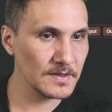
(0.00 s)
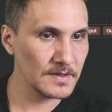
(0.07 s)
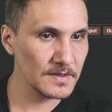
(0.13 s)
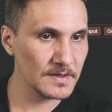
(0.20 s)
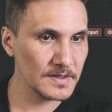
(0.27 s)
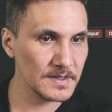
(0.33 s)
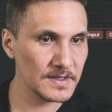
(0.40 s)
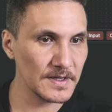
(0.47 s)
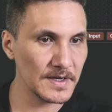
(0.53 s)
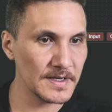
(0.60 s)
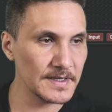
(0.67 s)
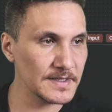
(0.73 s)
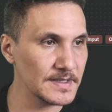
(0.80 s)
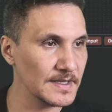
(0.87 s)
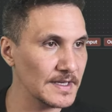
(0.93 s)

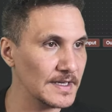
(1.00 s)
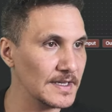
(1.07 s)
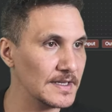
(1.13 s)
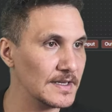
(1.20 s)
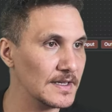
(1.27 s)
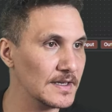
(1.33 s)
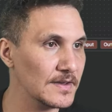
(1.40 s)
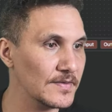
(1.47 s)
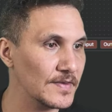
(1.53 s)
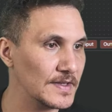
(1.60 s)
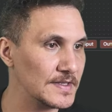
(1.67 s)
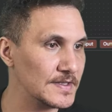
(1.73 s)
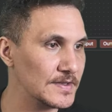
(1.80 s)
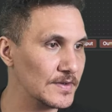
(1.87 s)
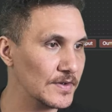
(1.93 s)
Sayas, Lin,
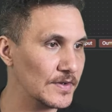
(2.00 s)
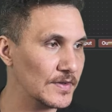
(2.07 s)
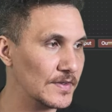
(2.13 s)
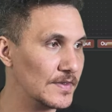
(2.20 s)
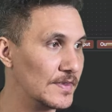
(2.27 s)
Fetso,